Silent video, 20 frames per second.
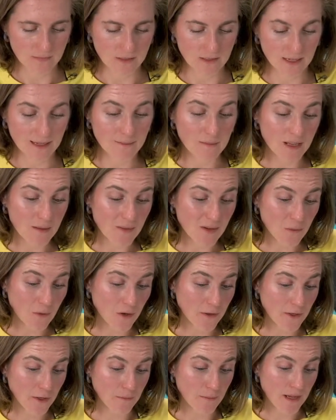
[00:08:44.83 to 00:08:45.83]
And maybe
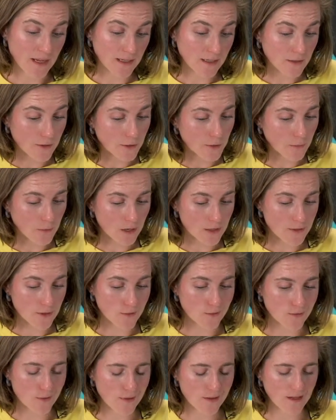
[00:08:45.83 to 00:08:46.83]
while you're making your wand, you
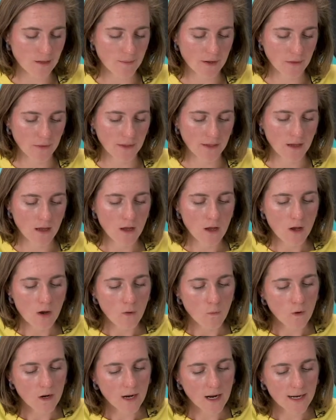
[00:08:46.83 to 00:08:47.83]
can think about like,
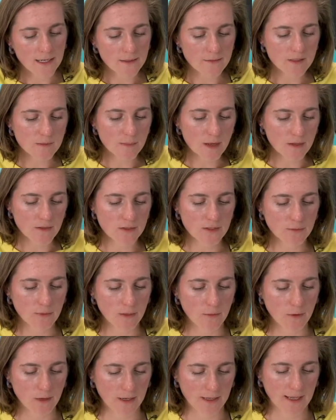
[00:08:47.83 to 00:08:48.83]
what kind of spells do I
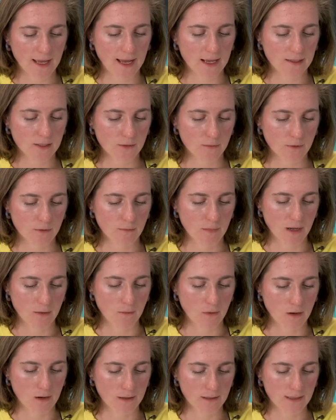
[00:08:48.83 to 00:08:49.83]
want to cast with my
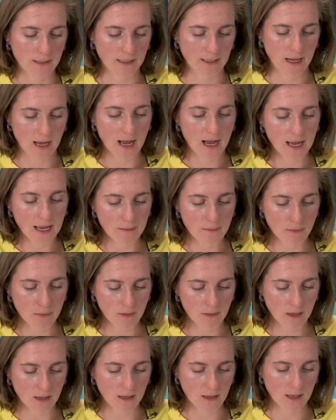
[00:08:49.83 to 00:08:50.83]
wand? Like I'm
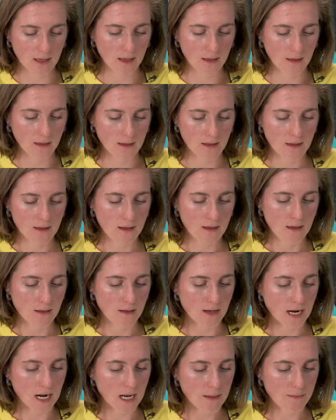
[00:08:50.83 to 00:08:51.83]
thinking
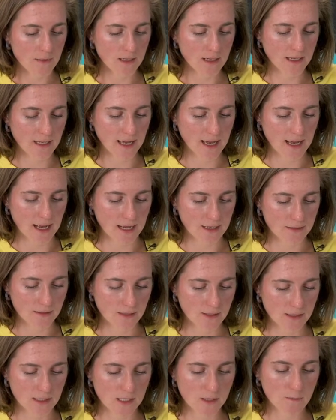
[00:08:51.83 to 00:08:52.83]
that I'm going to
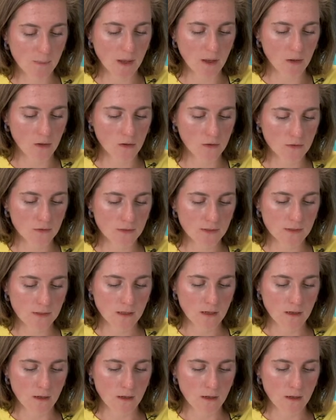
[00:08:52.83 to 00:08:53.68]
cast spells